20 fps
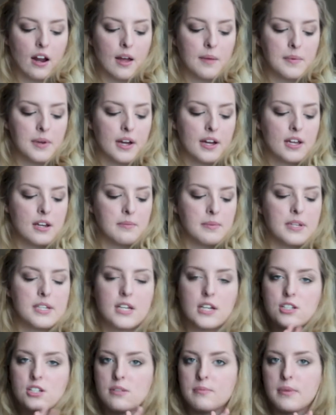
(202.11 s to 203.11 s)
I'm not going to be
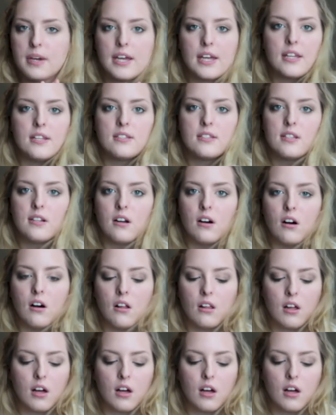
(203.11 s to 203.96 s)
touching my ends at all.